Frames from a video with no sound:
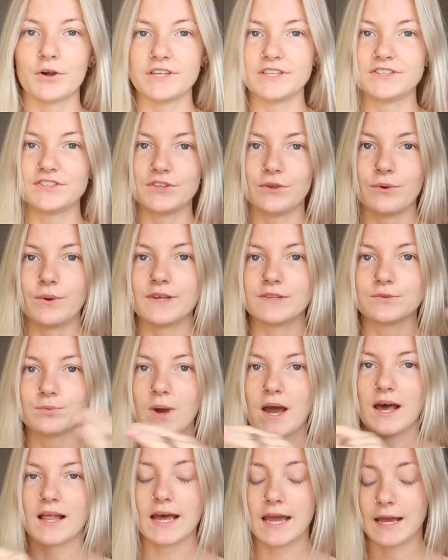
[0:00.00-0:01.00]
bodysuit as
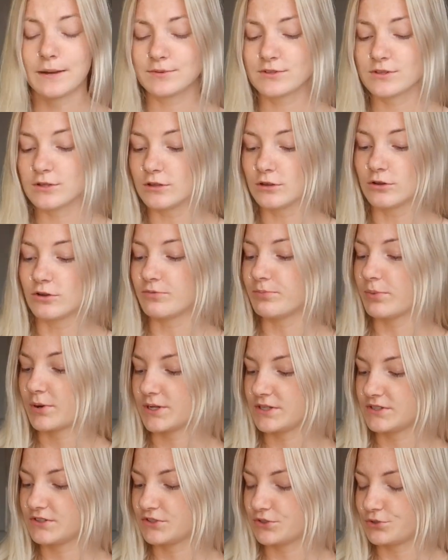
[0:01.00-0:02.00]
well. I absolutely love
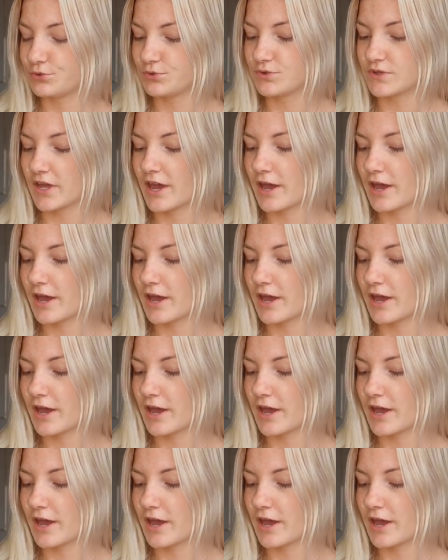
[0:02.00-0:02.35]
bodysuits.